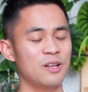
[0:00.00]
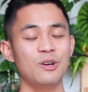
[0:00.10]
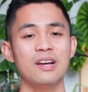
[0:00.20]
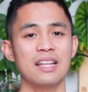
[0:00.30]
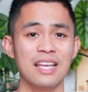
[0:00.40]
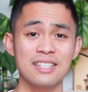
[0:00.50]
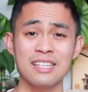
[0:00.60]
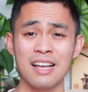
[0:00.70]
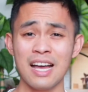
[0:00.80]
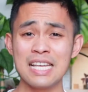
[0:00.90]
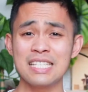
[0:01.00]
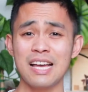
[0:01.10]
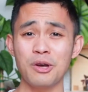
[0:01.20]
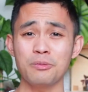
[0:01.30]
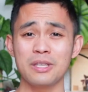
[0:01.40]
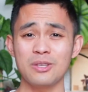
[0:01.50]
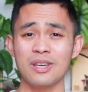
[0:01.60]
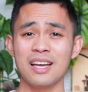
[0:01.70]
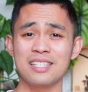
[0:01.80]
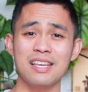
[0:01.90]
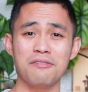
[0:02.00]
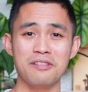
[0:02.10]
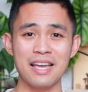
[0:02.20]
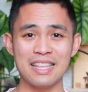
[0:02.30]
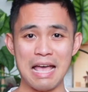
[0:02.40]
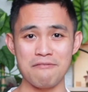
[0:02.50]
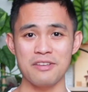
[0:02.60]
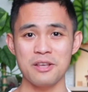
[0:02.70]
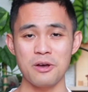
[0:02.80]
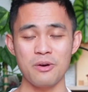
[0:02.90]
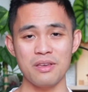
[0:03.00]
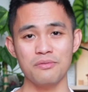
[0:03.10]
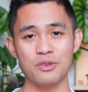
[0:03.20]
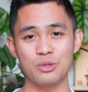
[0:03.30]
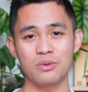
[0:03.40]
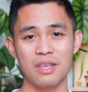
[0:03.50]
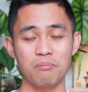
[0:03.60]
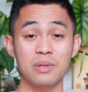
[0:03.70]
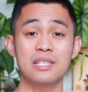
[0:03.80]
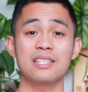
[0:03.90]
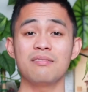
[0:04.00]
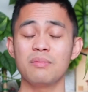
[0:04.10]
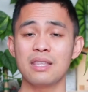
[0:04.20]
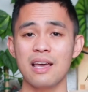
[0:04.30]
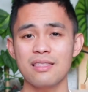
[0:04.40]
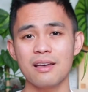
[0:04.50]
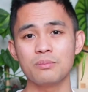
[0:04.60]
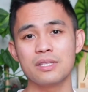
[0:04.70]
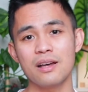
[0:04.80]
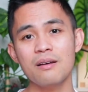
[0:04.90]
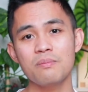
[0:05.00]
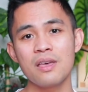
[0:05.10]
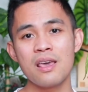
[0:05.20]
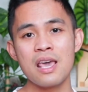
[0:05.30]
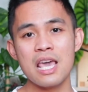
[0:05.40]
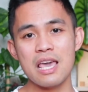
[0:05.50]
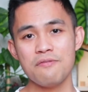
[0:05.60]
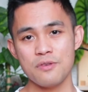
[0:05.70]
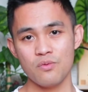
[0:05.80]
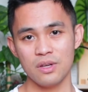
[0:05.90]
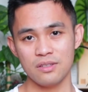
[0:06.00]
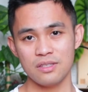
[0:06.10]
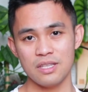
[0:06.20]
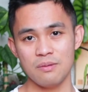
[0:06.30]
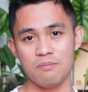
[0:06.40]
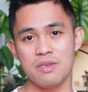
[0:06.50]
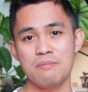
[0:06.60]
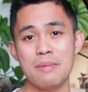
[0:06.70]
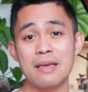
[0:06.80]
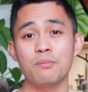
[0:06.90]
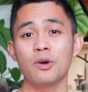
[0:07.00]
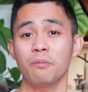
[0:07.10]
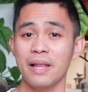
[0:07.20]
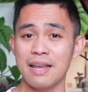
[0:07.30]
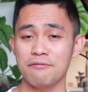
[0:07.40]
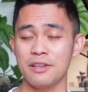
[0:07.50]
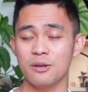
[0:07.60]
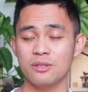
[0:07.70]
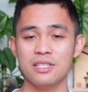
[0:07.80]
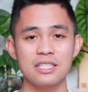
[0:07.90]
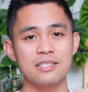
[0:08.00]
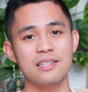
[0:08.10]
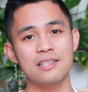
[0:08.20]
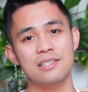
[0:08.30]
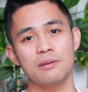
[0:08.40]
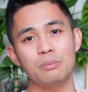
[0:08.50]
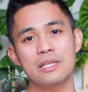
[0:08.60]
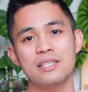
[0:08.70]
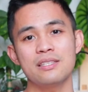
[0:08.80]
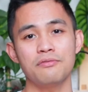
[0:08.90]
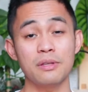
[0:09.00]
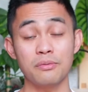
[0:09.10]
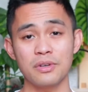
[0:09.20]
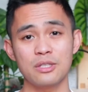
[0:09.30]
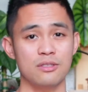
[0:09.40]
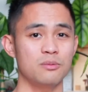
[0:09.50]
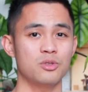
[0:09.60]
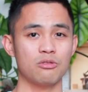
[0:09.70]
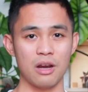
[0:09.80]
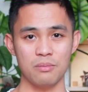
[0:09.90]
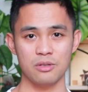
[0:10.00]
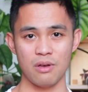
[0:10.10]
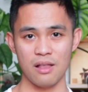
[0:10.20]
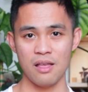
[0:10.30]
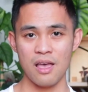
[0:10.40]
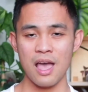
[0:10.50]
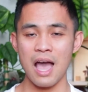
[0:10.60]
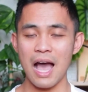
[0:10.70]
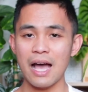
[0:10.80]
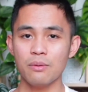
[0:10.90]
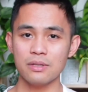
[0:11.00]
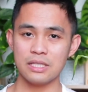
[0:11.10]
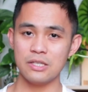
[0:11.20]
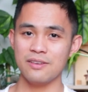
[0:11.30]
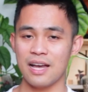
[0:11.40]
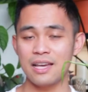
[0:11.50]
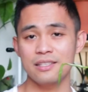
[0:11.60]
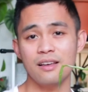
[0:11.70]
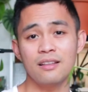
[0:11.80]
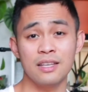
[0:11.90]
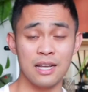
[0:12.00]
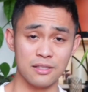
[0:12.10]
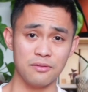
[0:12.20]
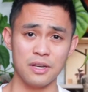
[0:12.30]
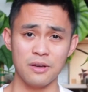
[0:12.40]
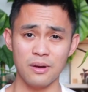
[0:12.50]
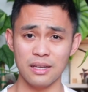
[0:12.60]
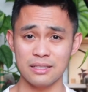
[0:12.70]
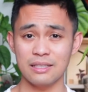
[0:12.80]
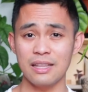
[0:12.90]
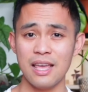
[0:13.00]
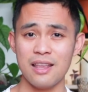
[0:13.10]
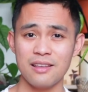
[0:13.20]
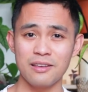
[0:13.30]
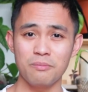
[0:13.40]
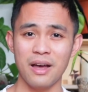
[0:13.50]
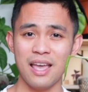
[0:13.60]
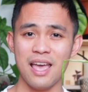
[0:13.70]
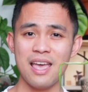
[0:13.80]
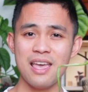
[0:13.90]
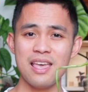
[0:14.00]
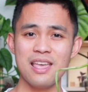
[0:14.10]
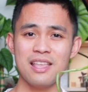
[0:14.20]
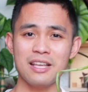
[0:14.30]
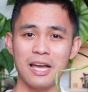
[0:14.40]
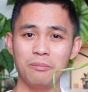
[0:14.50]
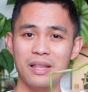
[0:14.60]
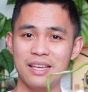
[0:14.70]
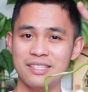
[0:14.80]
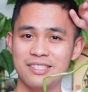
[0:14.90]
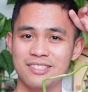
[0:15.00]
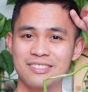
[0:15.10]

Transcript: All right, that's it, guys. I hope that you guys have liked that video. If you do, then please give me that thumbs up. If you want to see me make more plant videos such as this, then please feel free to subscribe as well. I will see you guys on the next video. Until then, goodbye and God bless.